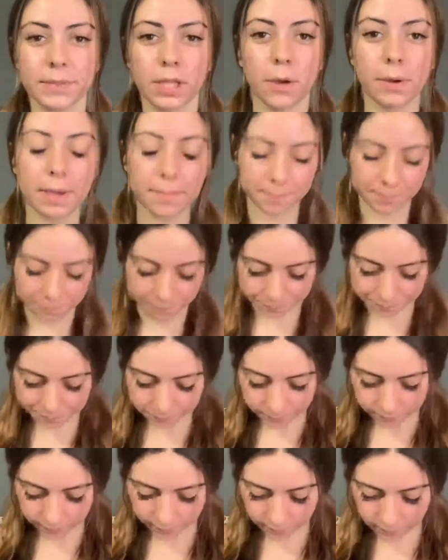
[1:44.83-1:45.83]
Okay.
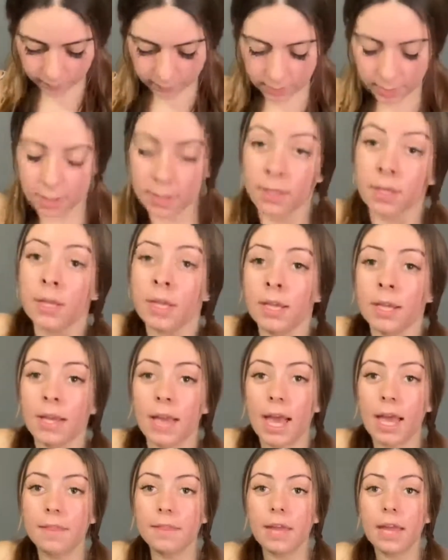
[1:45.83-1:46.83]

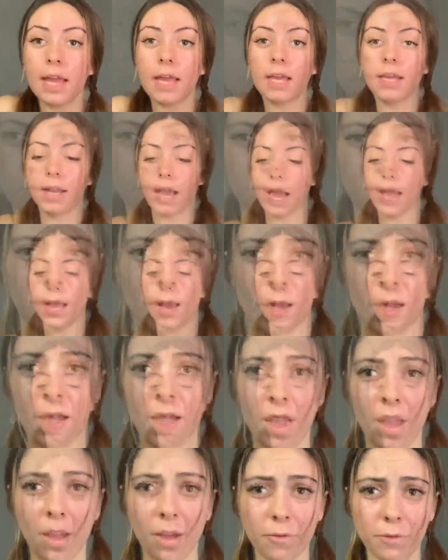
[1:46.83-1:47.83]
And then I
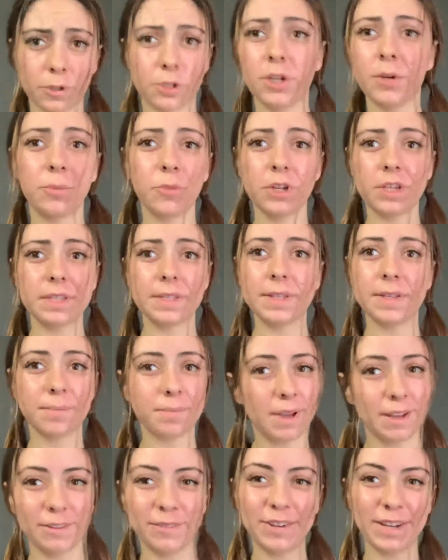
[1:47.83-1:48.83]
have, for some reason,
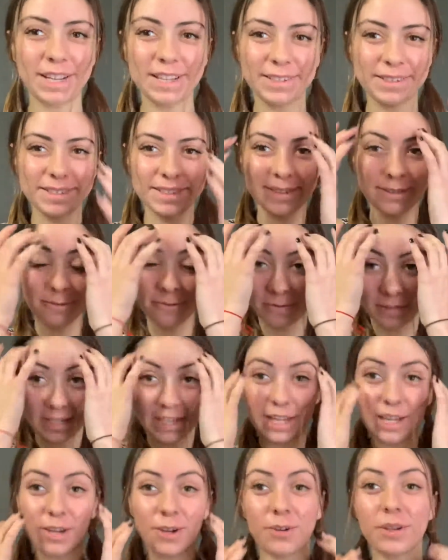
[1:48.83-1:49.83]
my fucking
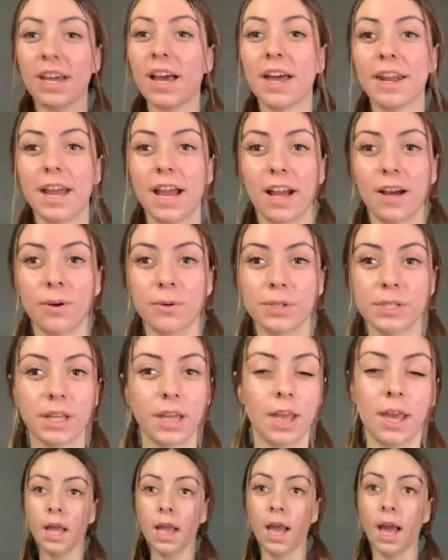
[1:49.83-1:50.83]
video cut out.
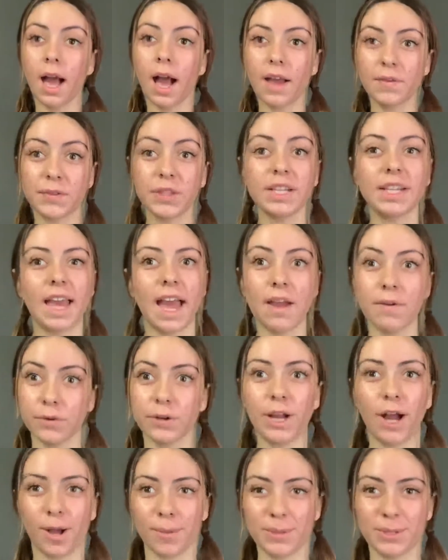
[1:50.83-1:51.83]
I feel like
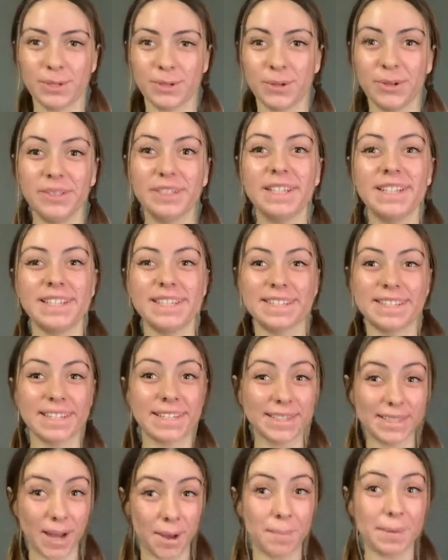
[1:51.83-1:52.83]
every obstacle is
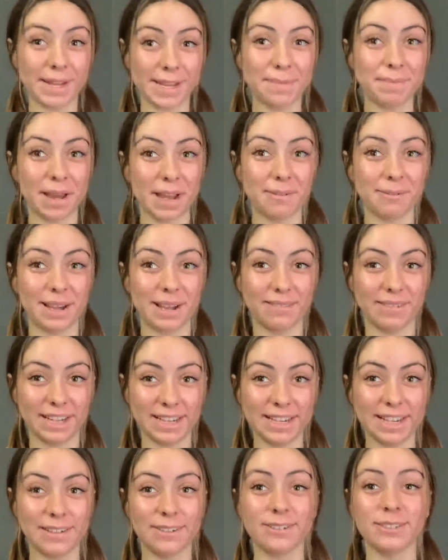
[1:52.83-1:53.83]
coming in my way
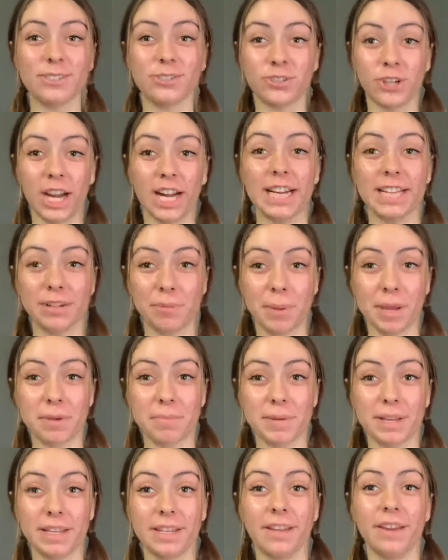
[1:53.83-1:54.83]
right now, trying to
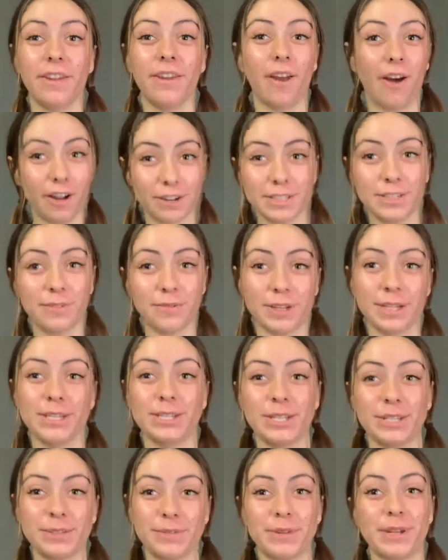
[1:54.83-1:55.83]
make me not to
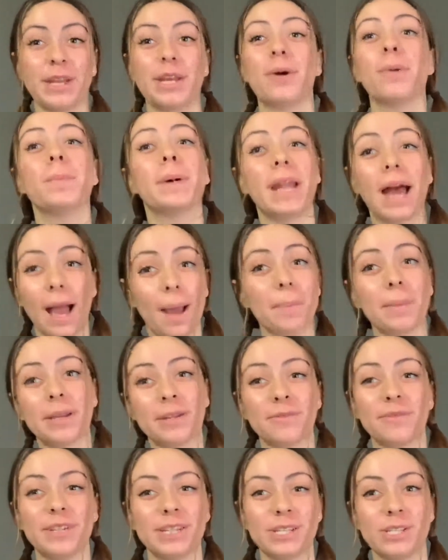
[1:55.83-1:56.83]
finish this video, but I'm
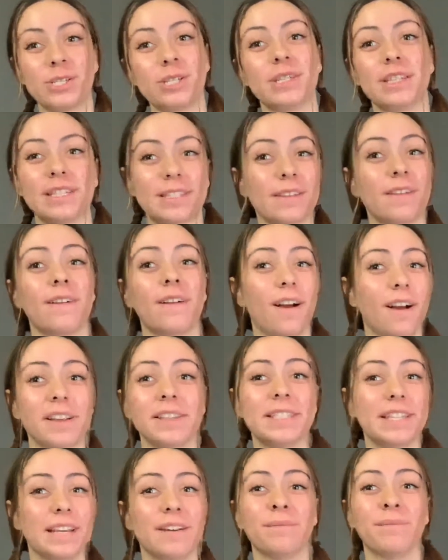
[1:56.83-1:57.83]
gonna finish this
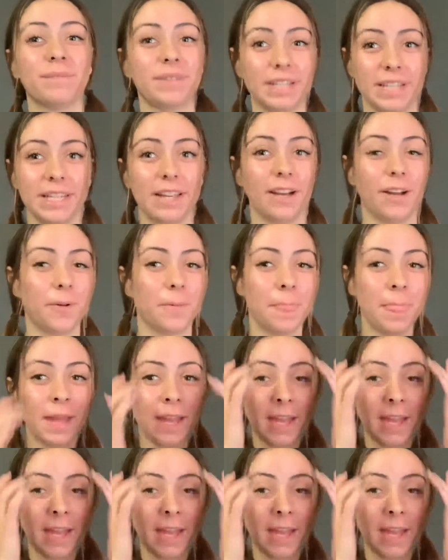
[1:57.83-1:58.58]
goddamn video.